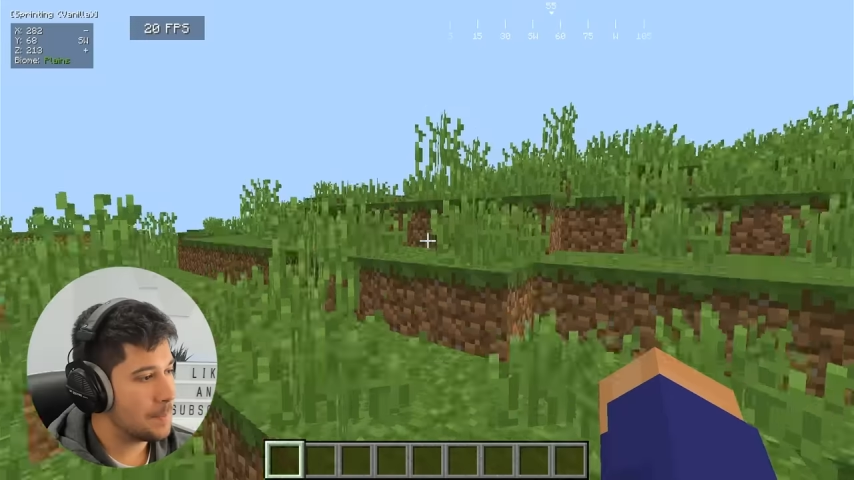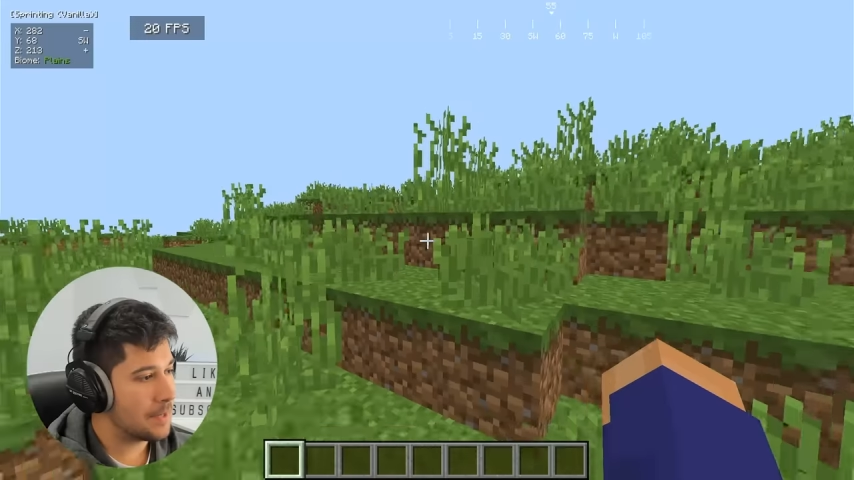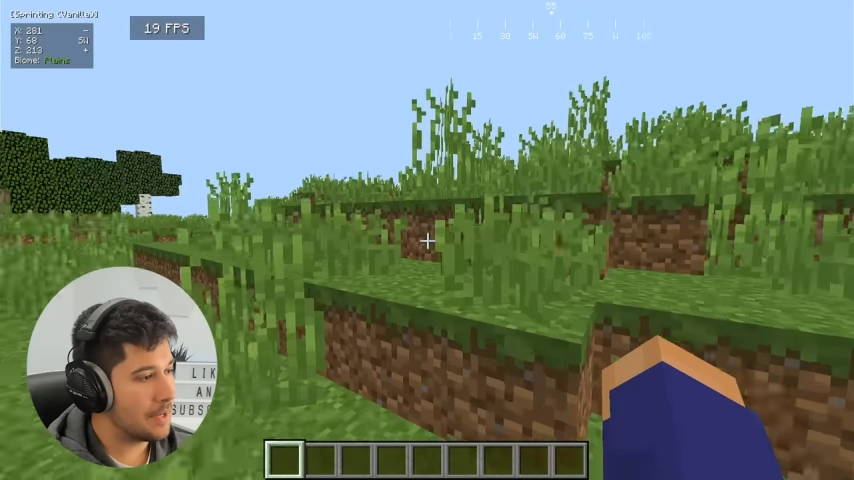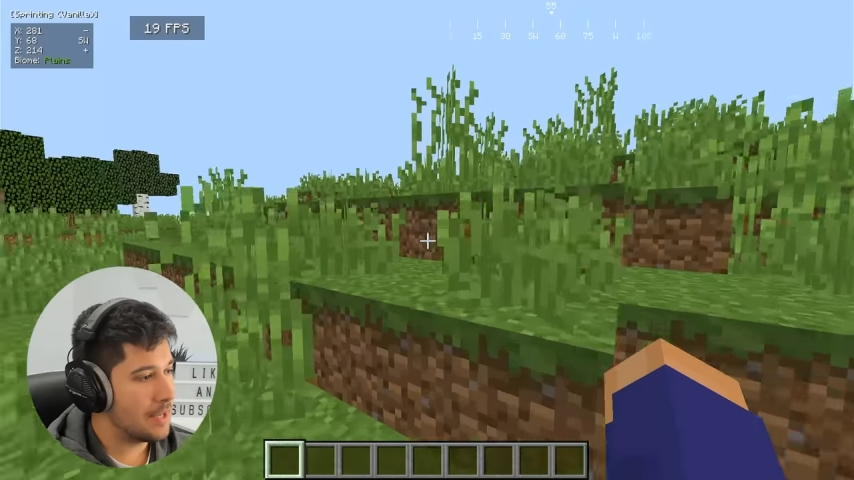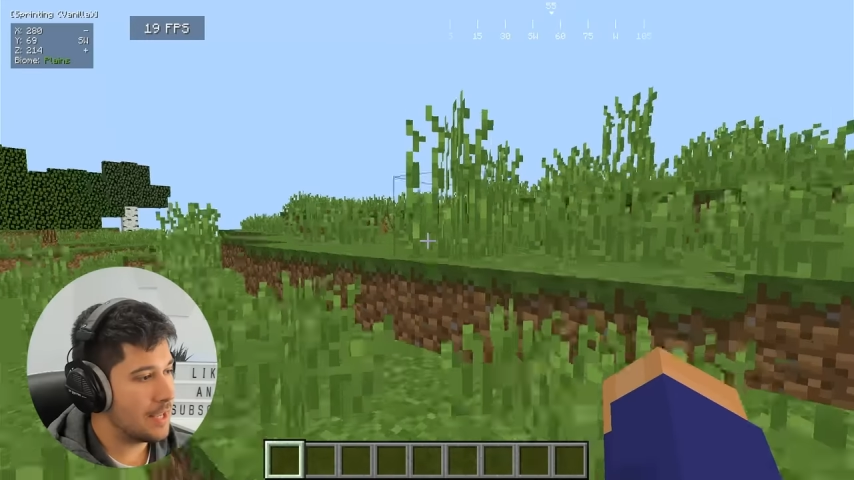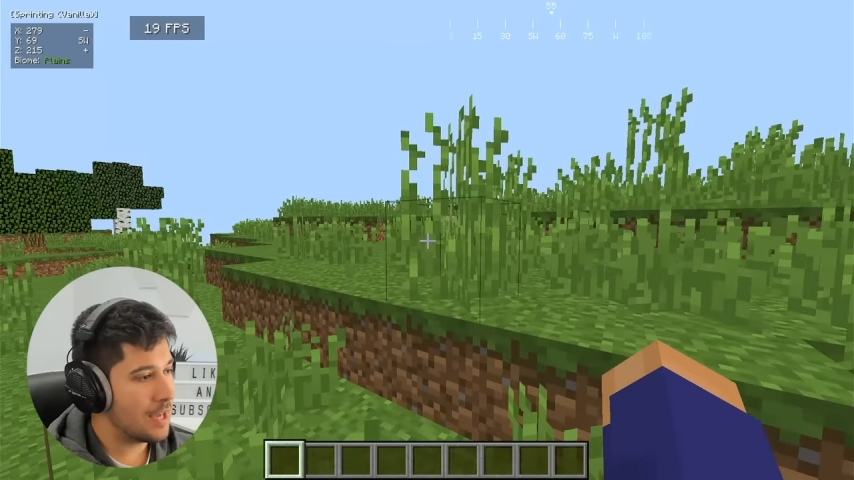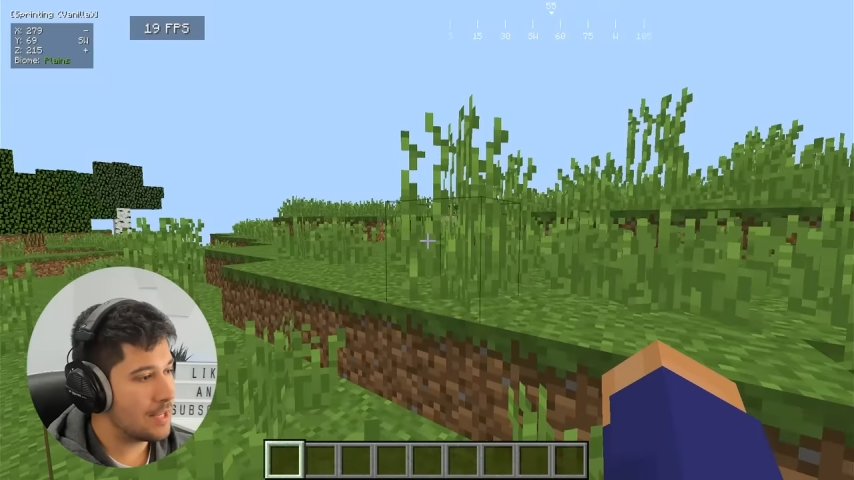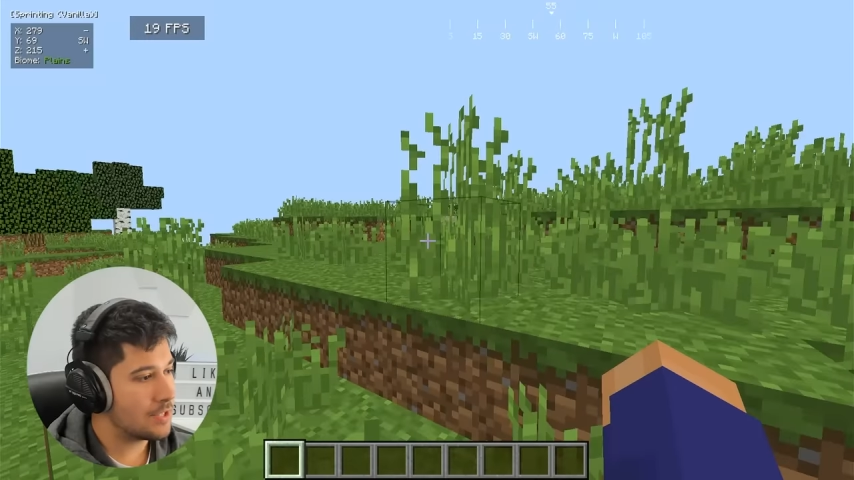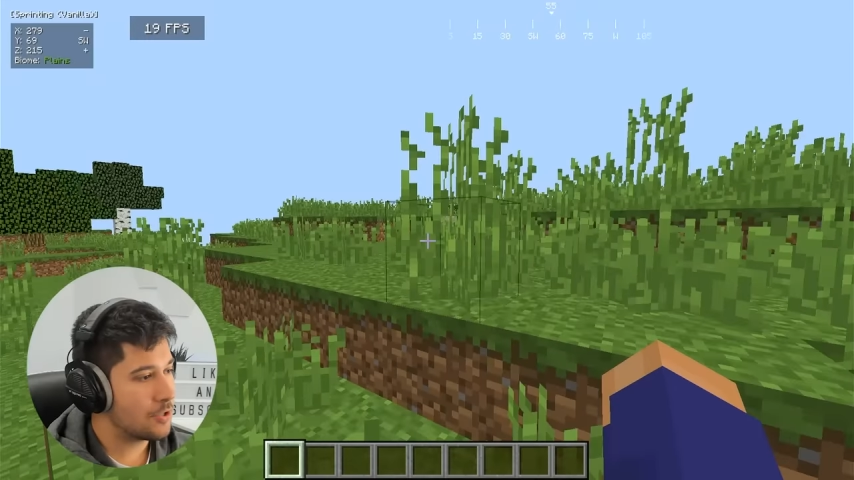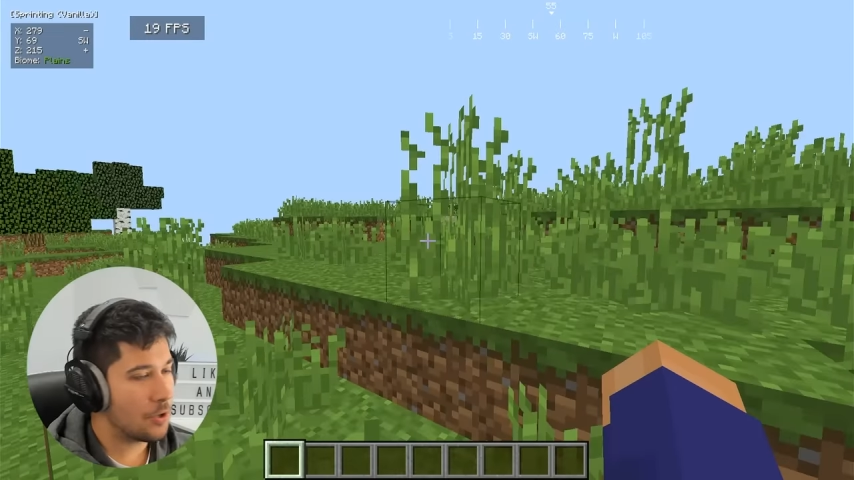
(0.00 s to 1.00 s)
But yeah,
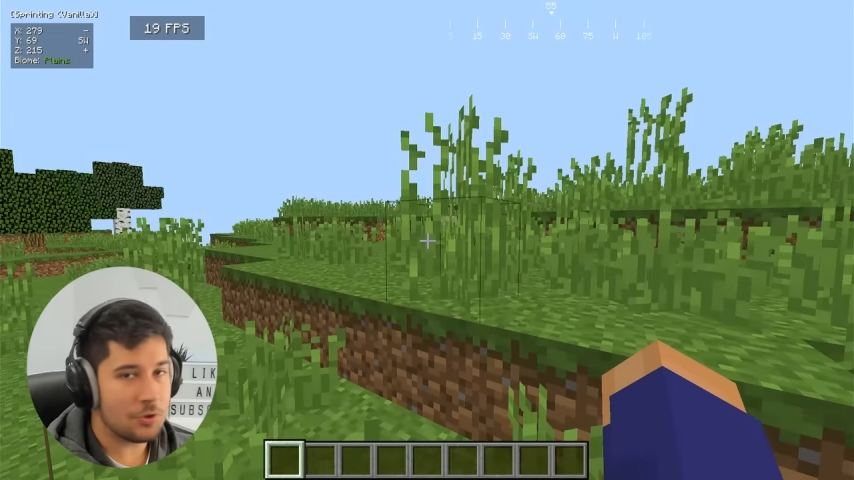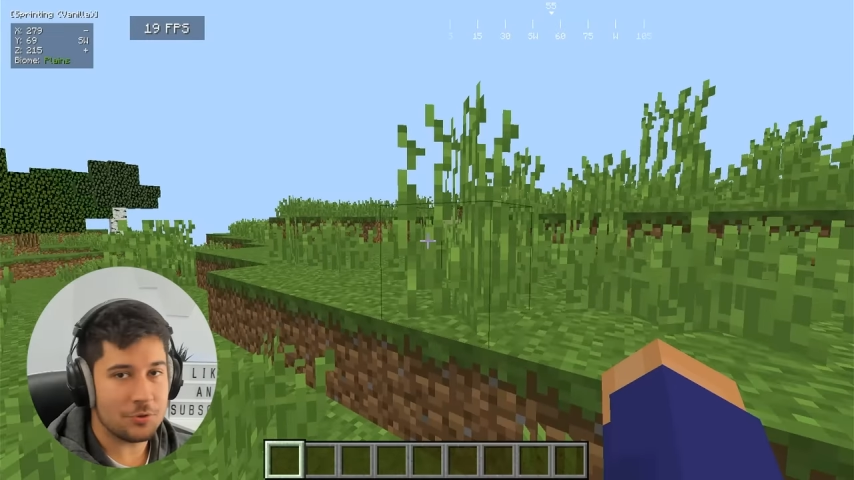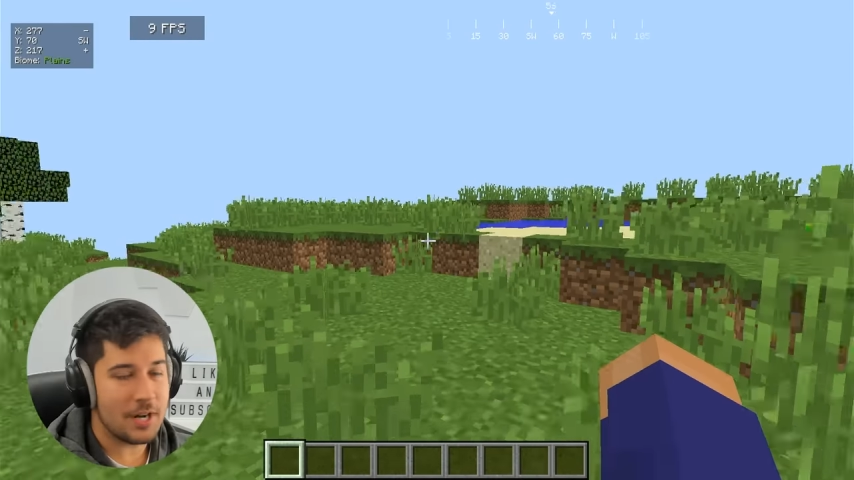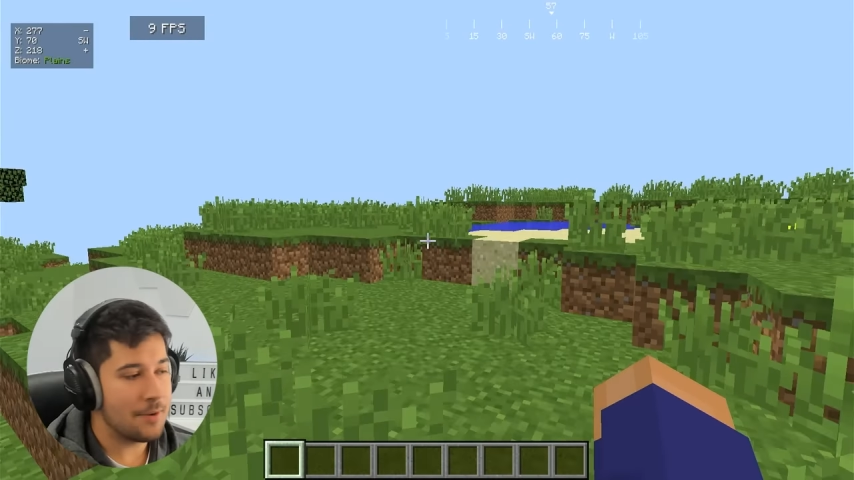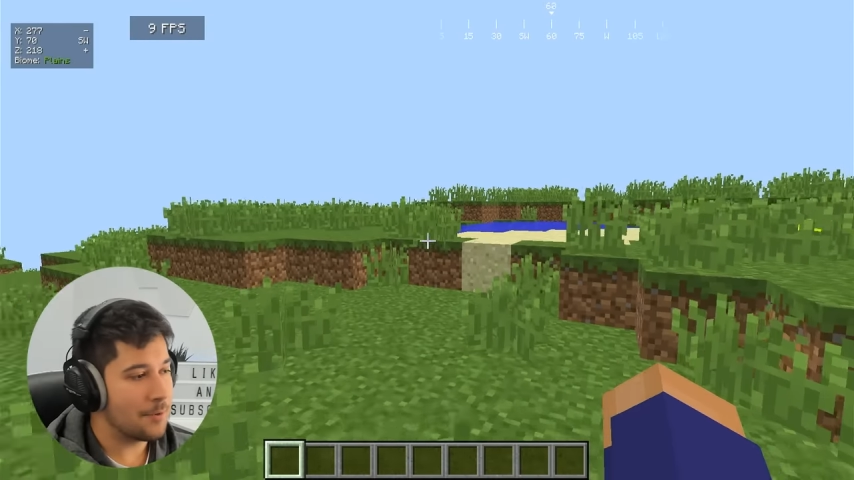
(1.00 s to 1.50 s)
it's not great